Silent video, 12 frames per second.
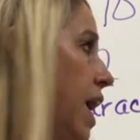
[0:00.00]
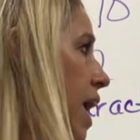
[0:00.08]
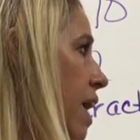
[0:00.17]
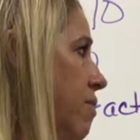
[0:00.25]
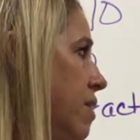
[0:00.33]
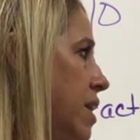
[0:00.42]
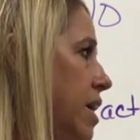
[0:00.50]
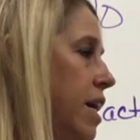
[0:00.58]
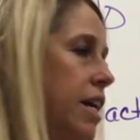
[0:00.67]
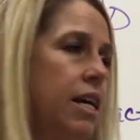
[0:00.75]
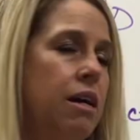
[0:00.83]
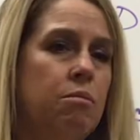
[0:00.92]
and then
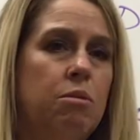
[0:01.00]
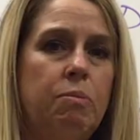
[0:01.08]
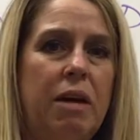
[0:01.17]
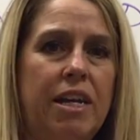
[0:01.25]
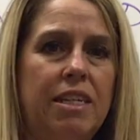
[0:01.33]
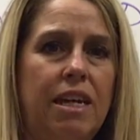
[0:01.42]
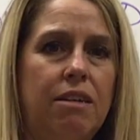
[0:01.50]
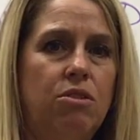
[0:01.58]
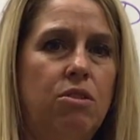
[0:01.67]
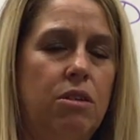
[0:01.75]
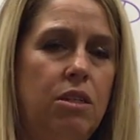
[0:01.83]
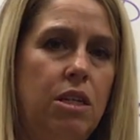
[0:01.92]
it comes back down.
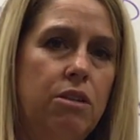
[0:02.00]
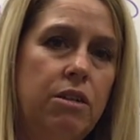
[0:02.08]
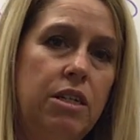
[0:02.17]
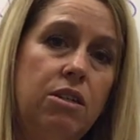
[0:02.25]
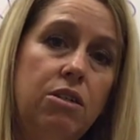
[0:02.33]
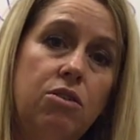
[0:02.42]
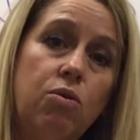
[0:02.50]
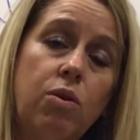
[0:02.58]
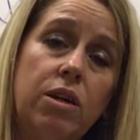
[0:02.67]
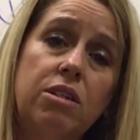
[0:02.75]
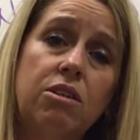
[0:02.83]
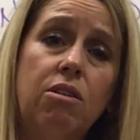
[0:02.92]
So it decreases, or
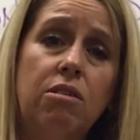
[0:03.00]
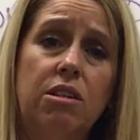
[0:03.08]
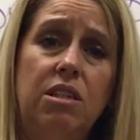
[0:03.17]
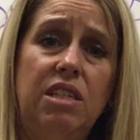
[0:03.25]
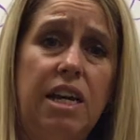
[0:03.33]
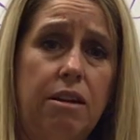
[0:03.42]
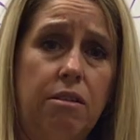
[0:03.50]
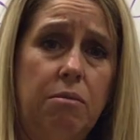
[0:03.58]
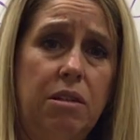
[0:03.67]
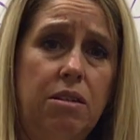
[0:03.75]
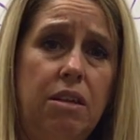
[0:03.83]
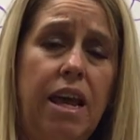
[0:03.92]
it's called the decrement,